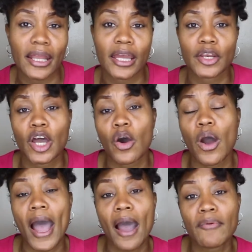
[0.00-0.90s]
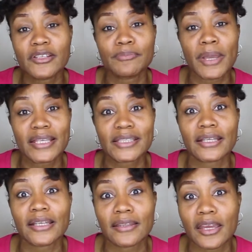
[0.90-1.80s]
Like, no, I was
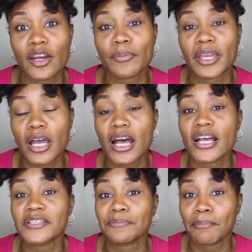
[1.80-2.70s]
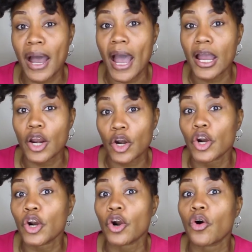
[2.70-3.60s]
basically there because my
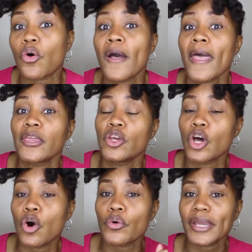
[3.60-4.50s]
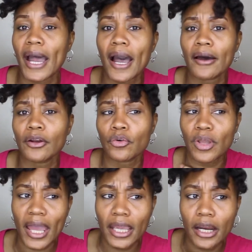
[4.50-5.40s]
girl, y'all don't
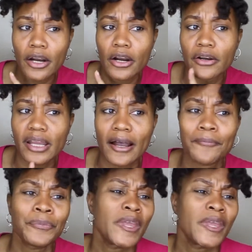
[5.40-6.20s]
like her, y'all.